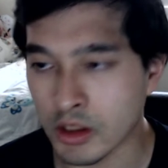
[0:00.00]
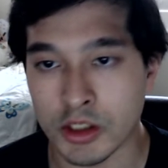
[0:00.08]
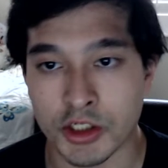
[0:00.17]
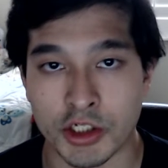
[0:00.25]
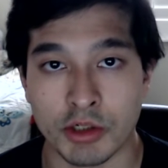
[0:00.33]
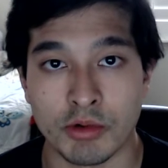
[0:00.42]

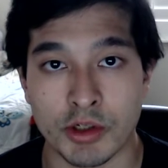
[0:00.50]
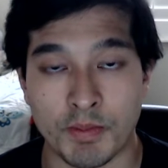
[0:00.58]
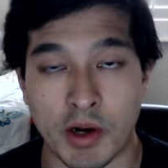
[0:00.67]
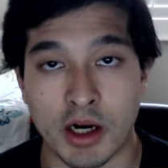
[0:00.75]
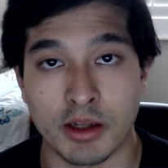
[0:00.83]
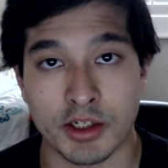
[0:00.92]
she was
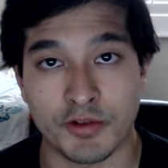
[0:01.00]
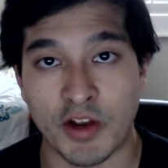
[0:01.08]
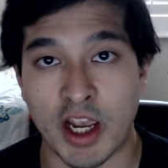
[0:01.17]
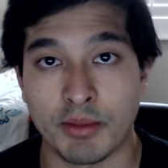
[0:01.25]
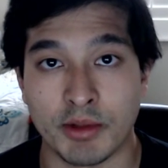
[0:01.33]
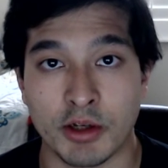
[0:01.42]
part of this
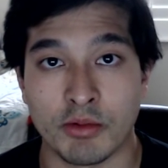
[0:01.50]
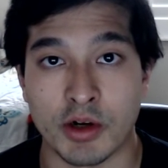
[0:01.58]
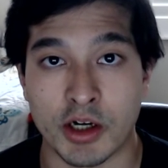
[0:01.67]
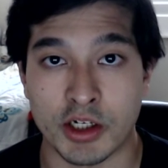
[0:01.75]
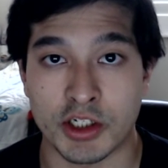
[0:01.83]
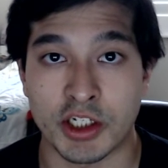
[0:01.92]
family
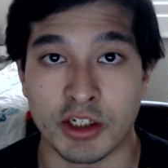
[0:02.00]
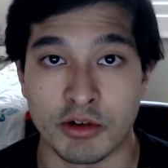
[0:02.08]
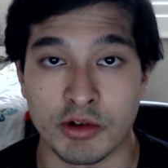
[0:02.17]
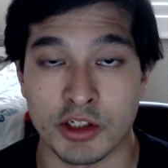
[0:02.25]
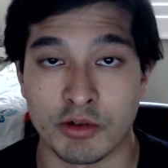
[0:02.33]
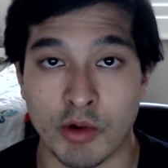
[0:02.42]
where she
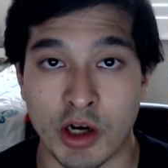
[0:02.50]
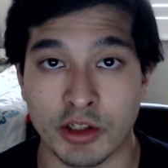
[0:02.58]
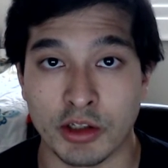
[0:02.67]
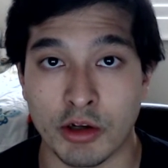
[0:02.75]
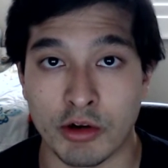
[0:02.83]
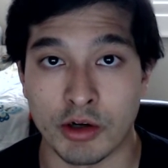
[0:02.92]
was one
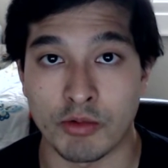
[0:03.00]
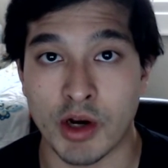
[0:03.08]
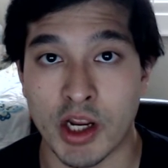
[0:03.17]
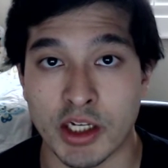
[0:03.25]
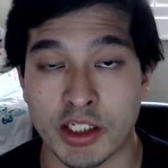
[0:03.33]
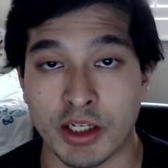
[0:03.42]
of the lower
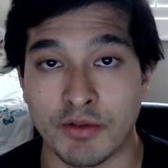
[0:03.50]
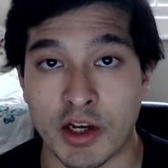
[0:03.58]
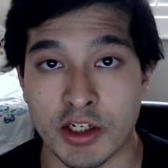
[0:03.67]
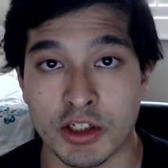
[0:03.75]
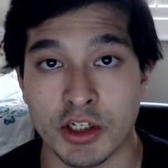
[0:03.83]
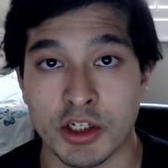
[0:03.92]
ranks.
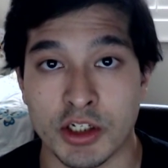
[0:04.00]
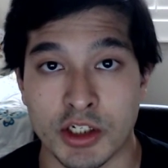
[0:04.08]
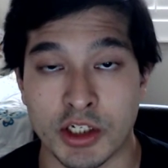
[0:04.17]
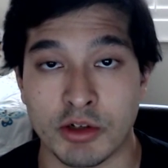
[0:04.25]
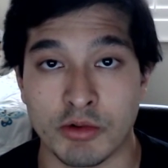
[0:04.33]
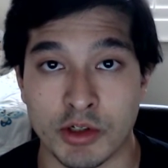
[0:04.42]
Eventually
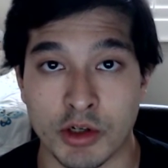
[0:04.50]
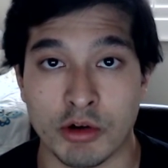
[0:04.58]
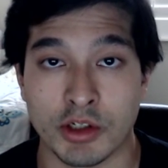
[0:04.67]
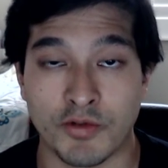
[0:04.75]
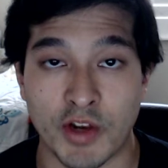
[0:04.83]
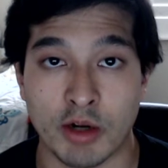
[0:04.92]
she was
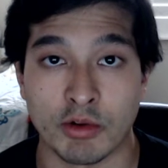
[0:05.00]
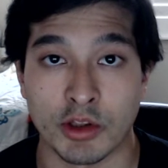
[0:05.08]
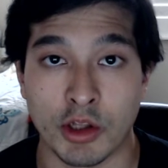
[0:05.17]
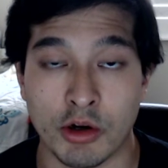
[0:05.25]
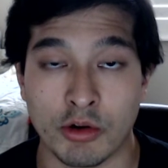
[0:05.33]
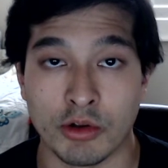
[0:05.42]
always fed with
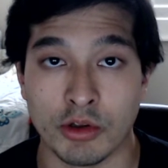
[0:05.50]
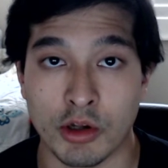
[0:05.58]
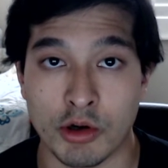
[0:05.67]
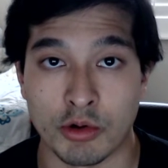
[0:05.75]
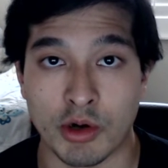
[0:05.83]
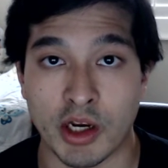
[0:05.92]
low
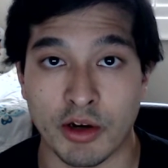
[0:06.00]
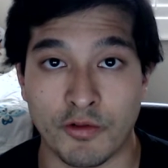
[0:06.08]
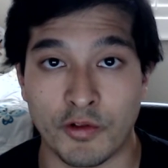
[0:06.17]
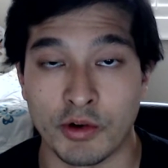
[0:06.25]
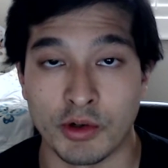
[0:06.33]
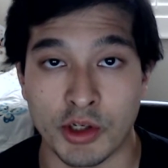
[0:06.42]
low graded
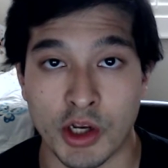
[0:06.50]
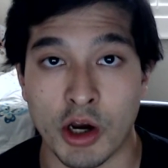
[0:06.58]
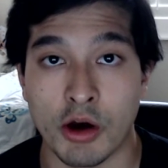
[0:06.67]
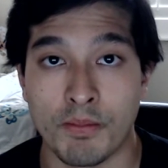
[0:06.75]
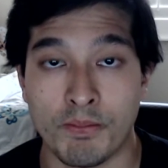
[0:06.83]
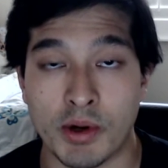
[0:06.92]
food, you
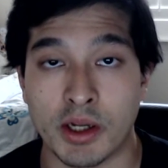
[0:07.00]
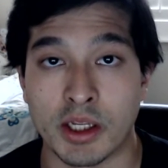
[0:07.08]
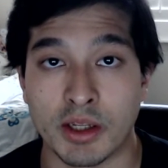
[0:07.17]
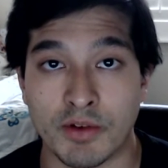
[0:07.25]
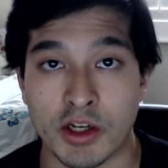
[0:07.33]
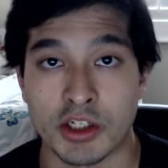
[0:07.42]
know, but
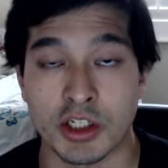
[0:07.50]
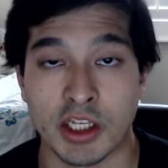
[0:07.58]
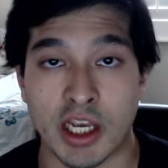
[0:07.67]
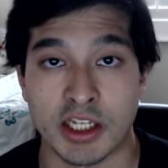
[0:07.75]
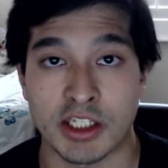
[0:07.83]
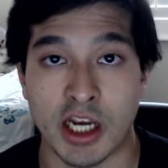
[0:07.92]
eventually
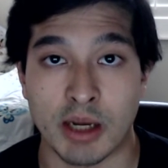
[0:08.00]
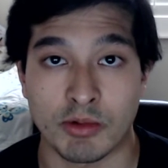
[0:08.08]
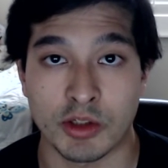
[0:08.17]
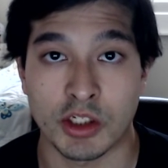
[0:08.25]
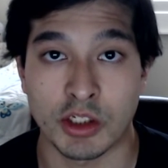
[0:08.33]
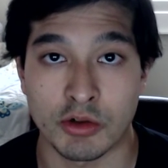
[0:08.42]
as time
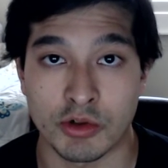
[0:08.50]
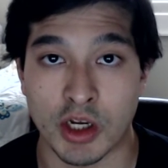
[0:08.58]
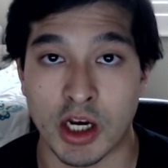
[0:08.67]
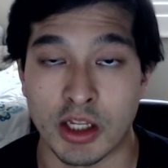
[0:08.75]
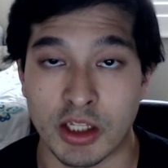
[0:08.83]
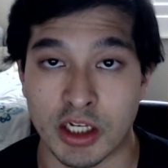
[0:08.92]
continues
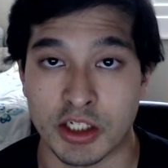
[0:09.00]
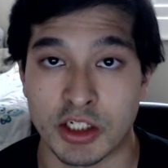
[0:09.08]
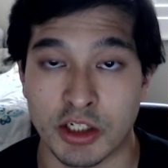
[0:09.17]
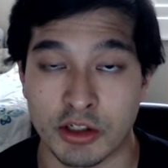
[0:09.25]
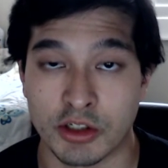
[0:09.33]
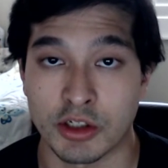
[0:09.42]
on, as she
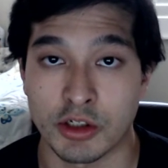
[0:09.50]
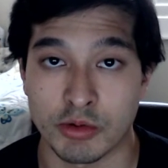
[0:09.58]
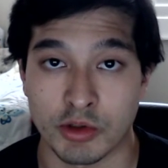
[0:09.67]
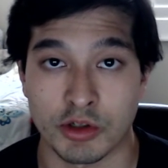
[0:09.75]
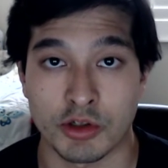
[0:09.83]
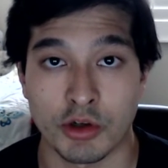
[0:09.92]
continues
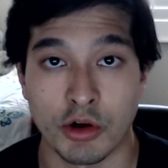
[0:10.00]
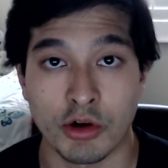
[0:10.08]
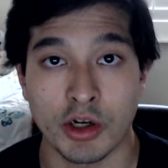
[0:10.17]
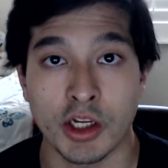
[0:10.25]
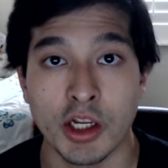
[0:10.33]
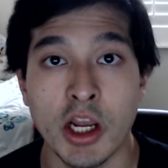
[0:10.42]
with the
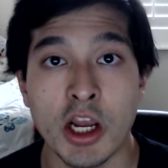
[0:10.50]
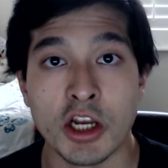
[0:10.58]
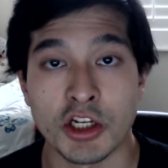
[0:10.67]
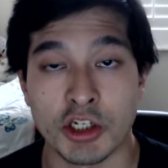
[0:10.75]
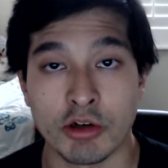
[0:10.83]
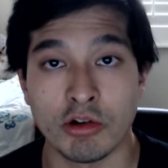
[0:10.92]
story,
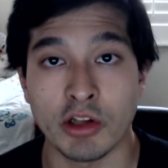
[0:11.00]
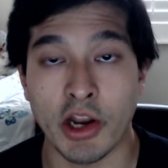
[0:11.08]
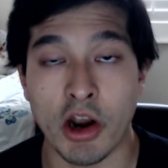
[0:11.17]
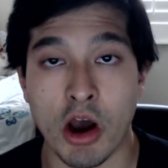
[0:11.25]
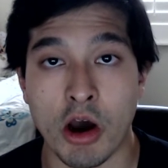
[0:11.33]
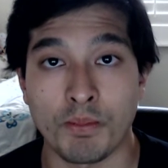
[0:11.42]
she will
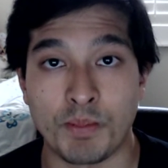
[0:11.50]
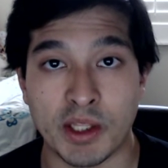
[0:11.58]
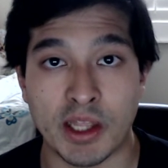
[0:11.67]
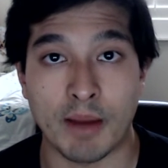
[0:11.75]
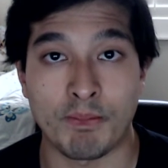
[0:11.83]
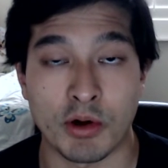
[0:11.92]
later on be
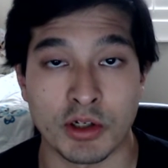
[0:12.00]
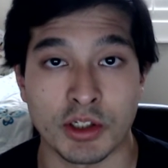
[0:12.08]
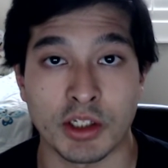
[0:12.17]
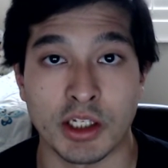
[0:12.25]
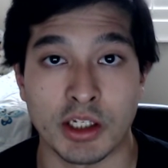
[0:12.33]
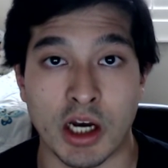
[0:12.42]
that
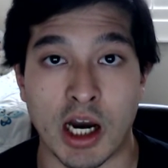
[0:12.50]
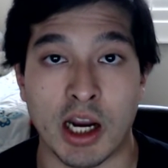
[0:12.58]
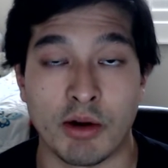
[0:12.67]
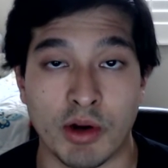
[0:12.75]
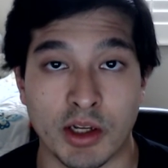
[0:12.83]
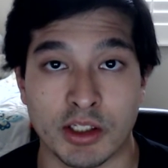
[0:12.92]
person to eat high
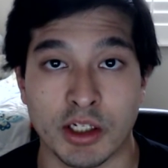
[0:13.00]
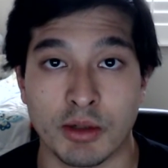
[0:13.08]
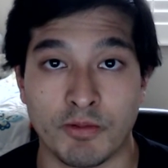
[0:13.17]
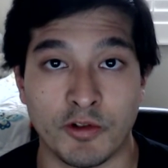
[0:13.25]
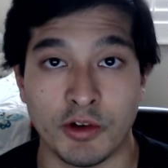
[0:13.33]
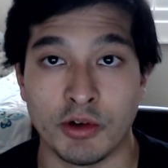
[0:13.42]
ranked up
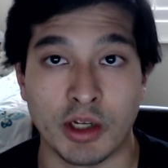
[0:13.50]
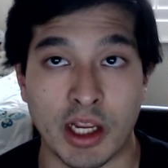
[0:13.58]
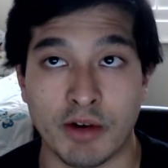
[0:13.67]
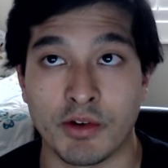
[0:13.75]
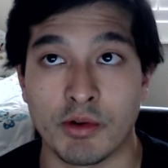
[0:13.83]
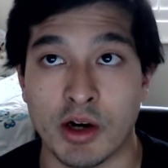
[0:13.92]
food
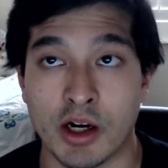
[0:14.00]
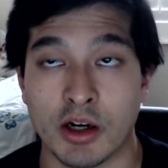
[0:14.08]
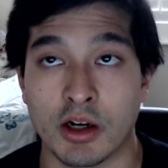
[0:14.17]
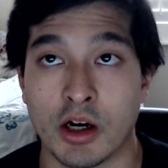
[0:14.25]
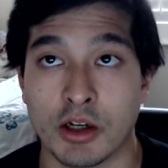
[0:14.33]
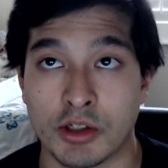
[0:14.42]
everywhere
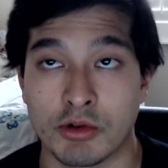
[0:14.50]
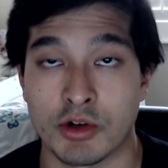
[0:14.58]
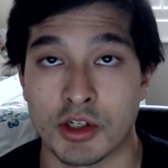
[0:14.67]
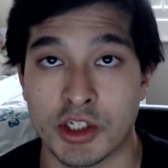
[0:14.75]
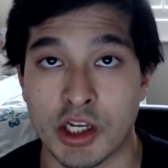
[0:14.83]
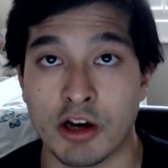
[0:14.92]
all to
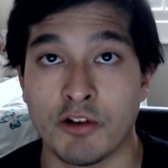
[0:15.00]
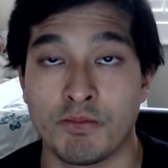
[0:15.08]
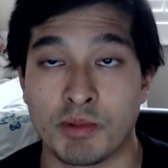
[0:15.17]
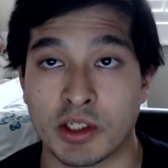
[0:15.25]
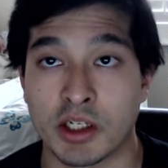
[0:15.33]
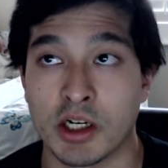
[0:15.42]
herself,
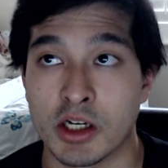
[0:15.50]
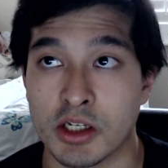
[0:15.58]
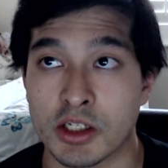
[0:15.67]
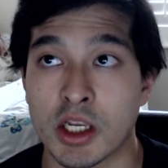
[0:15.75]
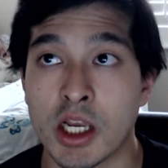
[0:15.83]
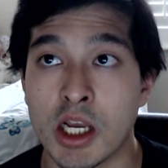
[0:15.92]

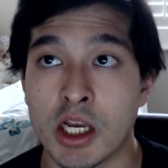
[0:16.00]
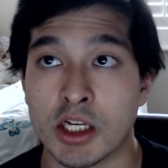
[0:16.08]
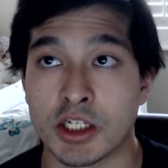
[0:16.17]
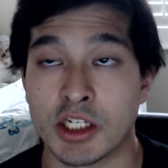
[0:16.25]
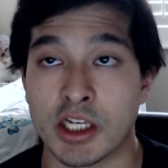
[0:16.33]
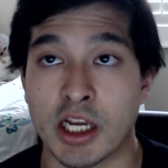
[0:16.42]
because
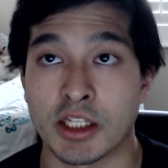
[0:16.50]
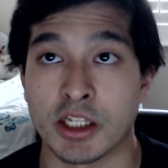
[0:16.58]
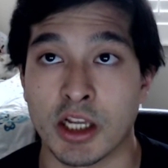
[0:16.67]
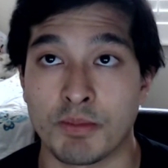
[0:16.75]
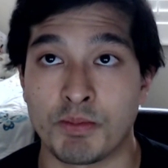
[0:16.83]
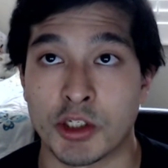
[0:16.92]
she ended
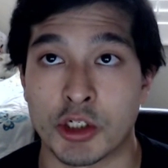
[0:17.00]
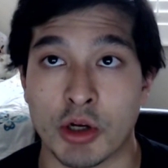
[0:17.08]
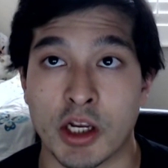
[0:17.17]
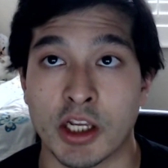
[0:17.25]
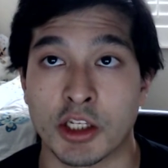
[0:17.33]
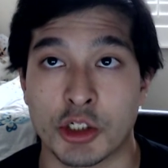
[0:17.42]
up
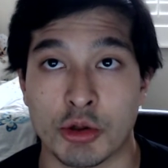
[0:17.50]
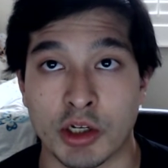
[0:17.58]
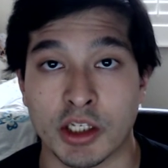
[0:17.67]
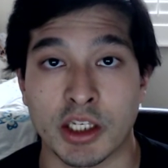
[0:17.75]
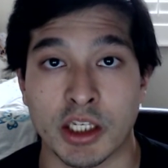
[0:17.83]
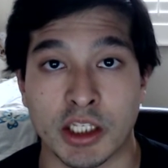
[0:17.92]
betraying,
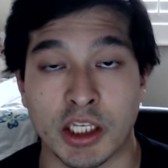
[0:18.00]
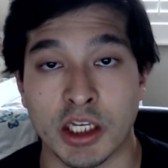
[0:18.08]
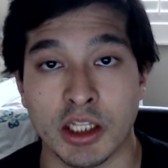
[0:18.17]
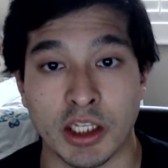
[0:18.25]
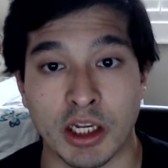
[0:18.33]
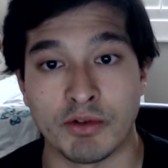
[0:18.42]
tricking, and
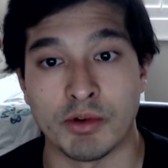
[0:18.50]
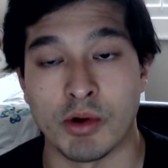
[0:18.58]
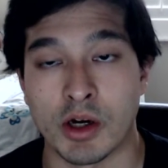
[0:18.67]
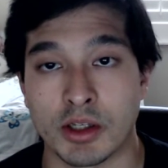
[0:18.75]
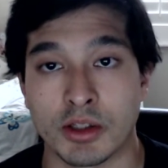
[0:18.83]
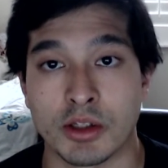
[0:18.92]
killing
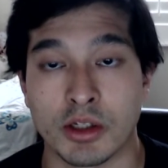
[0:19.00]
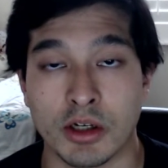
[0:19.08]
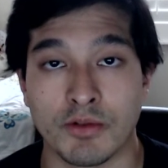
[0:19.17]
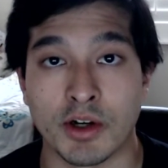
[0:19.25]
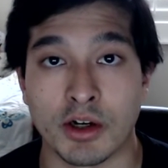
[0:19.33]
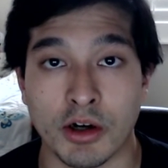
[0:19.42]
everyone
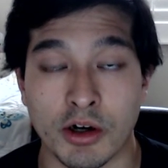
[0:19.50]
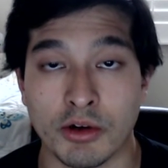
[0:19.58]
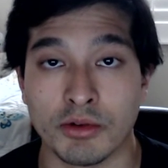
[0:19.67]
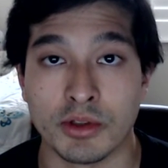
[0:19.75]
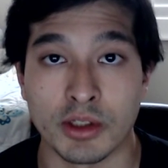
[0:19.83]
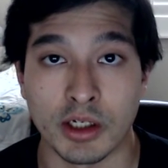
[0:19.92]
of her
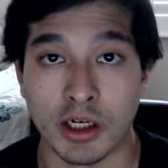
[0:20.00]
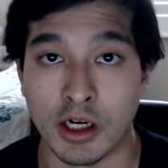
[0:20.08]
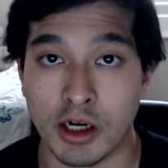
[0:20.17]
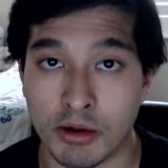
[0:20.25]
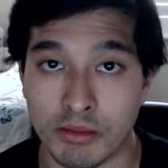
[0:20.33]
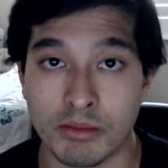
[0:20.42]
own
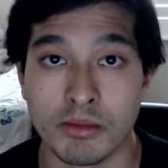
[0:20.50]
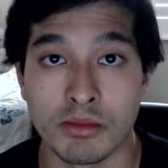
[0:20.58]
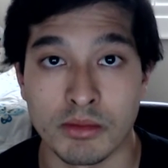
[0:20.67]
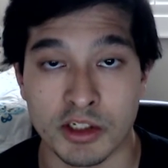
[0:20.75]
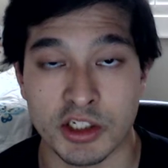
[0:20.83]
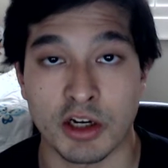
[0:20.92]
um
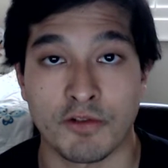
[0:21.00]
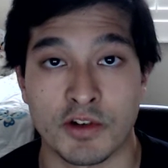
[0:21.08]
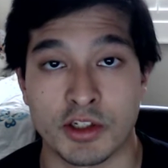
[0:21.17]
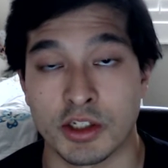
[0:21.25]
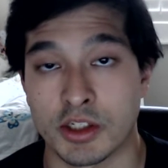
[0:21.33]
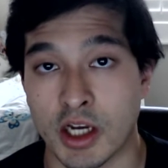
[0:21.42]
selfish
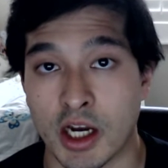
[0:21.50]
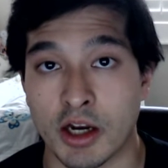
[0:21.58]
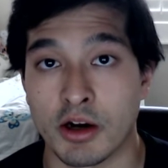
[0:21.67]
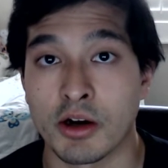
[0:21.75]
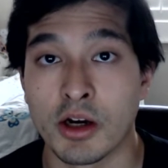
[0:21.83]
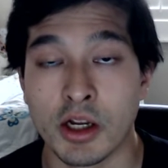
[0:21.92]

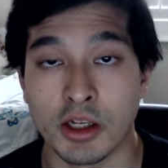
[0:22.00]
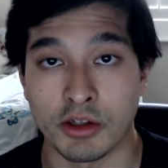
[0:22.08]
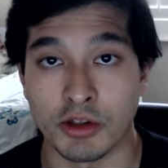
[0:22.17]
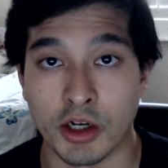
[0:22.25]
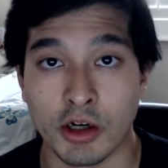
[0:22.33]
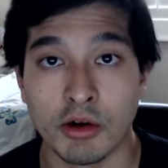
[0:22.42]
desire,
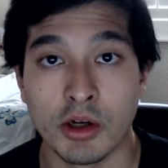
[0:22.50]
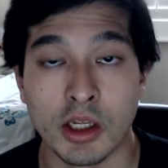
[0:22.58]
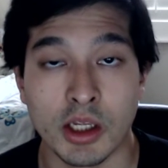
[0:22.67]
you know.